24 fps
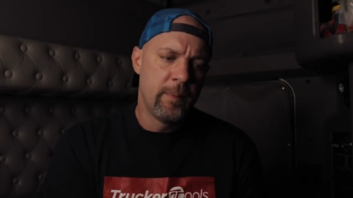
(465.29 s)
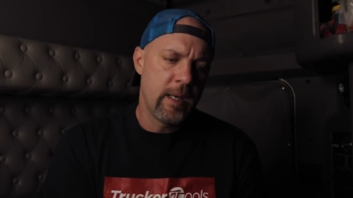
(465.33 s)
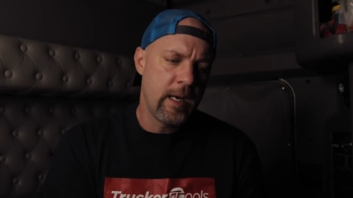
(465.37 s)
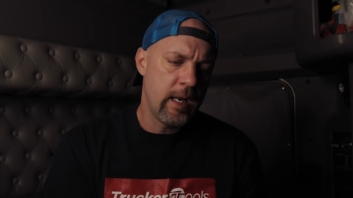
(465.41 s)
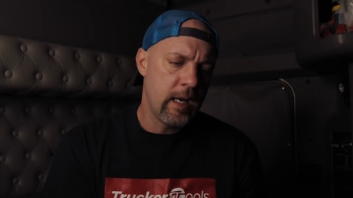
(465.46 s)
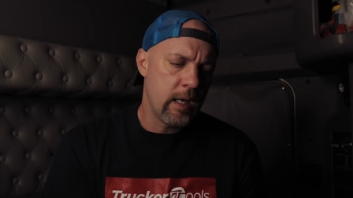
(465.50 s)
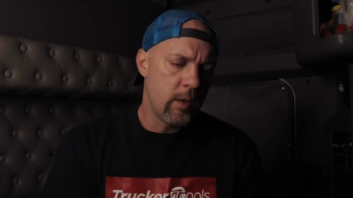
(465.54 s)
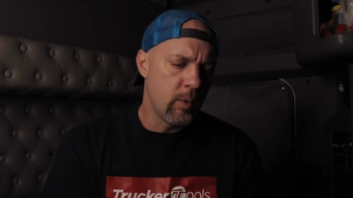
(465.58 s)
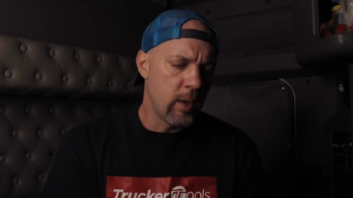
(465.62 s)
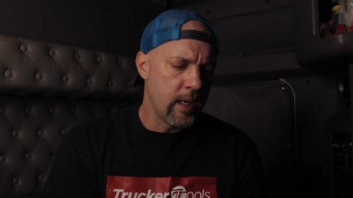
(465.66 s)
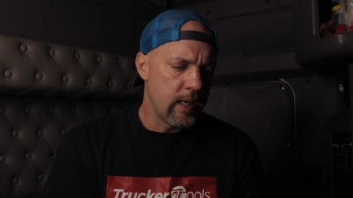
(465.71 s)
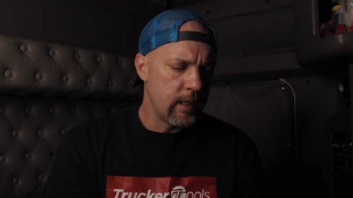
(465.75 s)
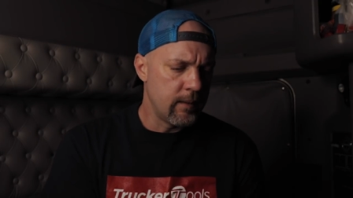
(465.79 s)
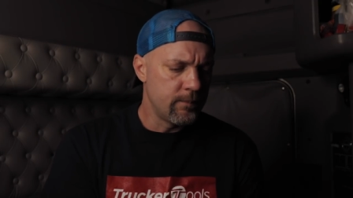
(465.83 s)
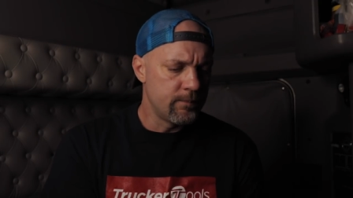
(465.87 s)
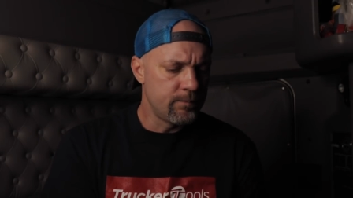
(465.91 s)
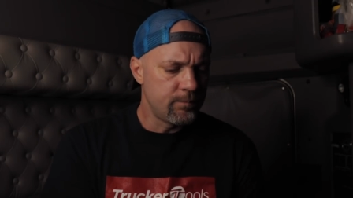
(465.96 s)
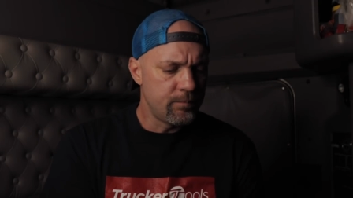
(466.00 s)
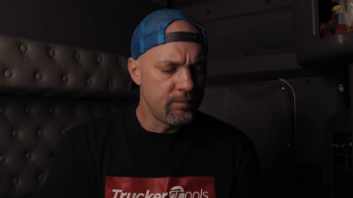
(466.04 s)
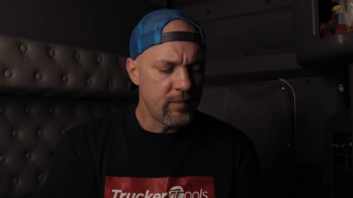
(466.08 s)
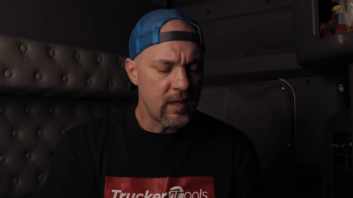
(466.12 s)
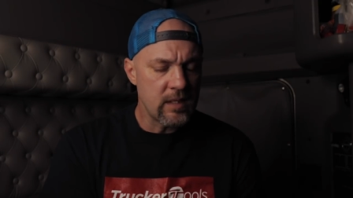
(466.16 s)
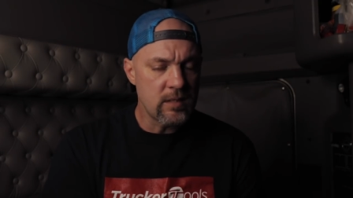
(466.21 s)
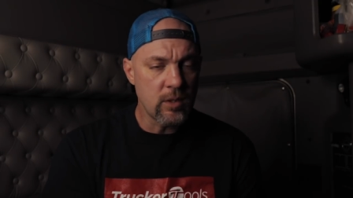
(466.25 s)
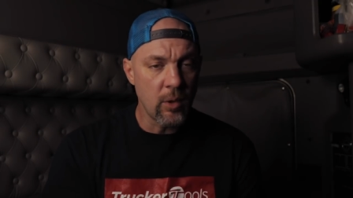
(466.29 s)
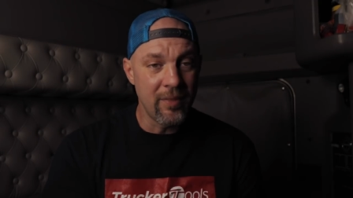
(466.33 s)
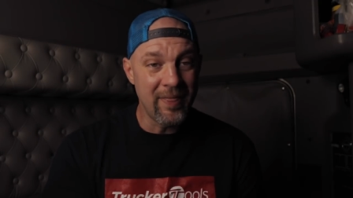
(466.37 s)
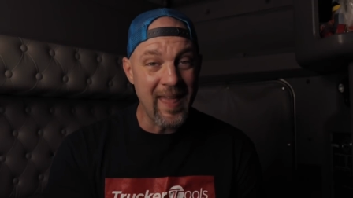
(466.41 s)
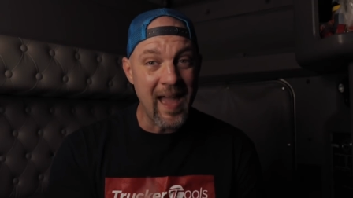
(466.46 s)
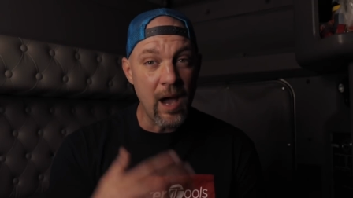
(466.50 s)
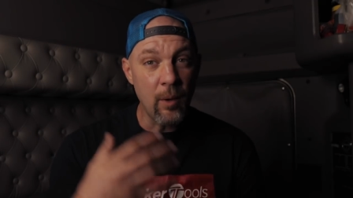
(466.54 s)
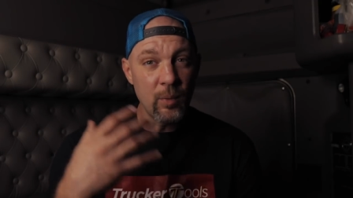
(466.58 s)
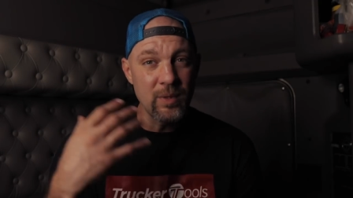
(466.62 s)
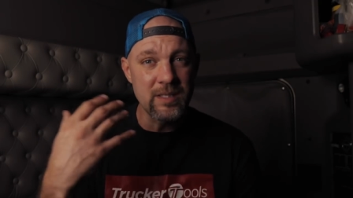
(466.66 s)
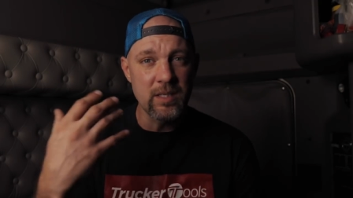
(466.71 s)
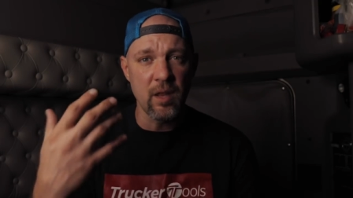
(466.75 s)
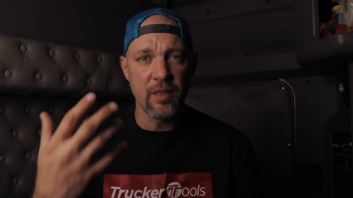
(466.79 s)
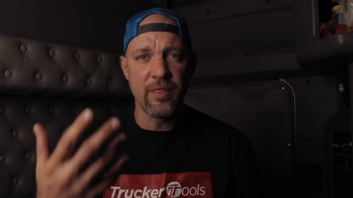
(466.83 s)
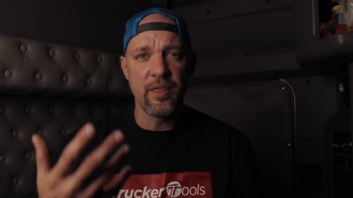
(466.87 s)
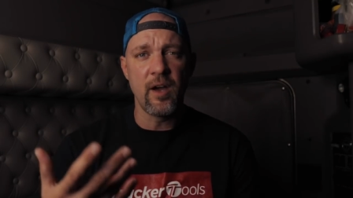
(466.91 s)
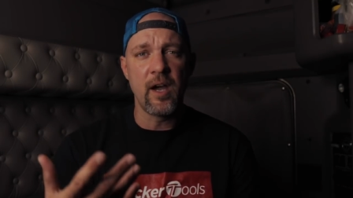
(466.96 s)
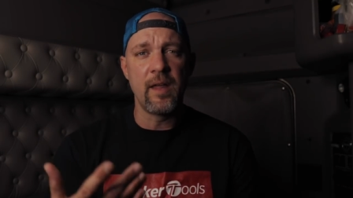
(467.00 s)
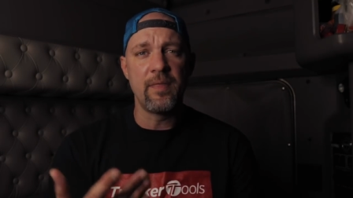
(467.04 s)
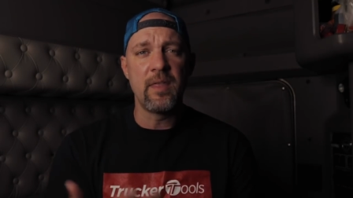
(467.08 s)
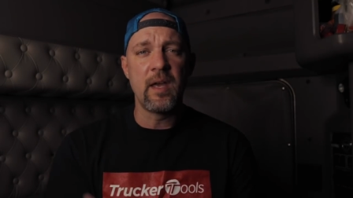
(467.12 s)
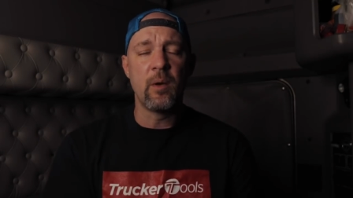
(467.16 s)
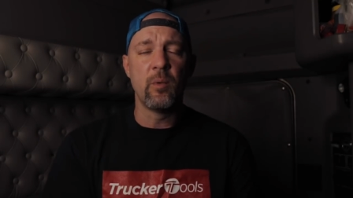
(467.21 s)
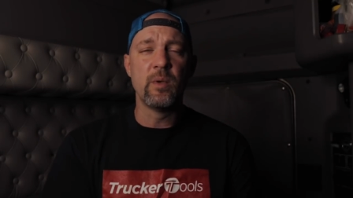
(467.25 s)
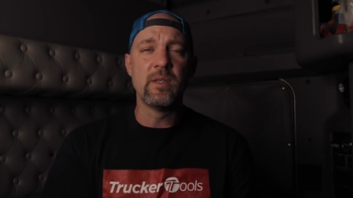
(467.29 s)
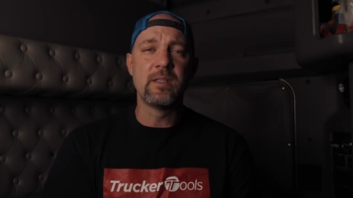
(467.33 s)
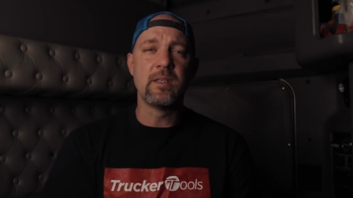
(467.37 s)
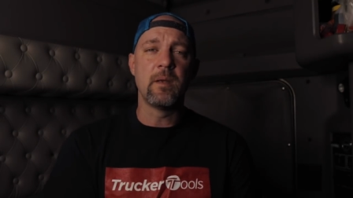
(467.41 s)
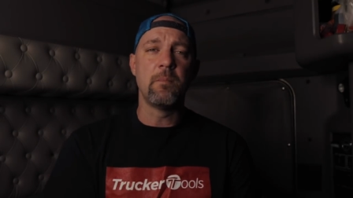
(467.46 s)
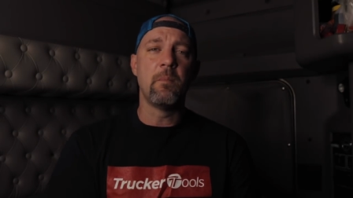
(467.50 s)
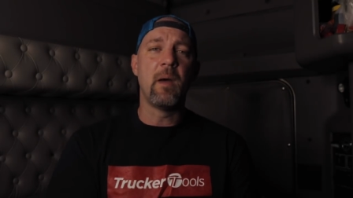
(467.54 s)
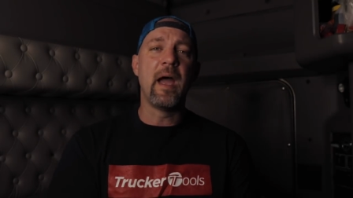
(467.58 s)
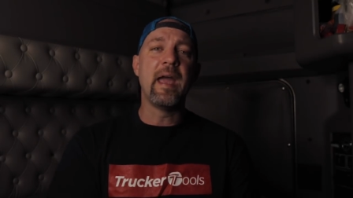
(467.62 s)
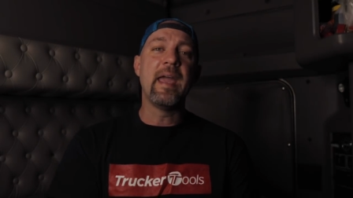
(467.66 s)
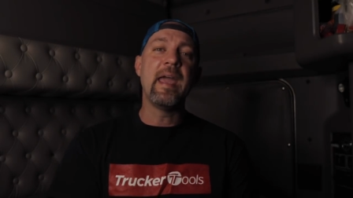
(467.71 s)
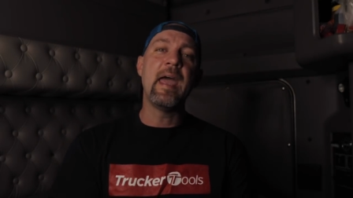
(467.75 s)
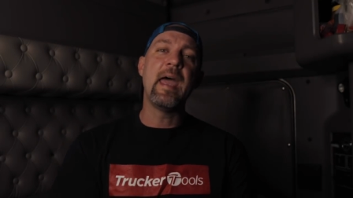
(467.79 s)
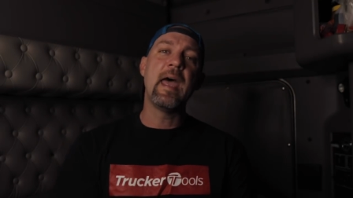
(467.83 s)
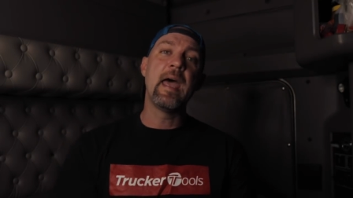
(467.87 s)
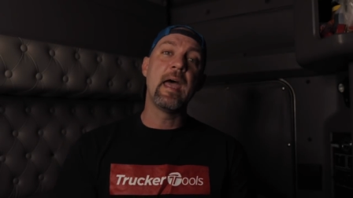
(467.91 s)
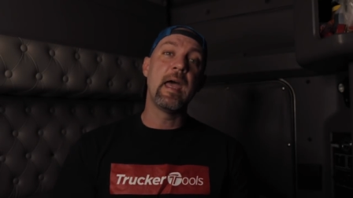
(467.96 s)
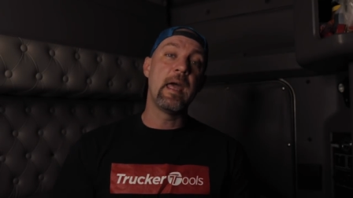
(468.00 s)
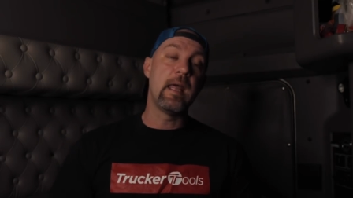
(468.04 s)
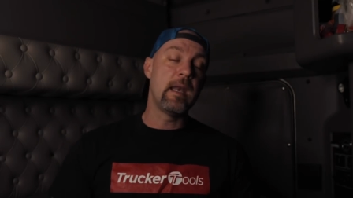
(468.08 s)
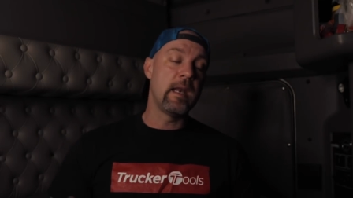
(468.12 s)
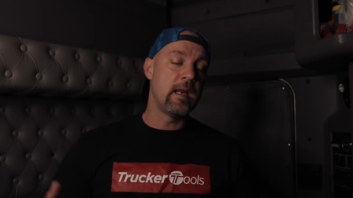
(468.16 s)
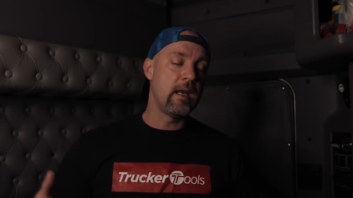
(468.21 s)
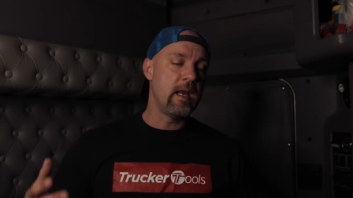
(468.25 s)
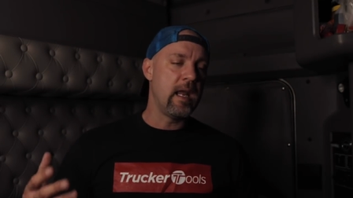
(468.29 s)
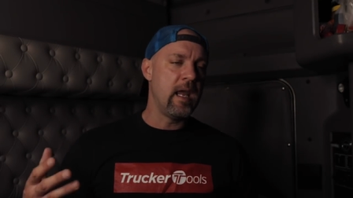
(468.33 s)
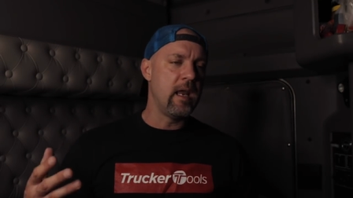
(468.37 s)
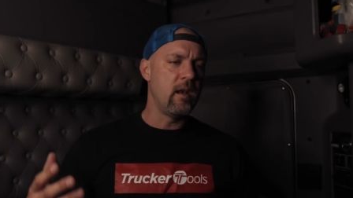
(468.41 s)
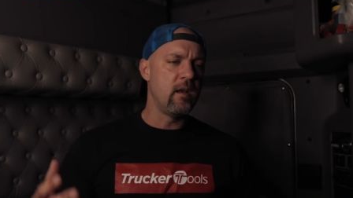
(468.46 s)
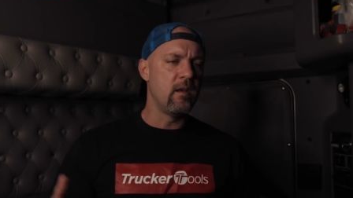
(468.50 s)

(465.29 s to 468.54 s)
But anyway, so that was a thought that was in my head and,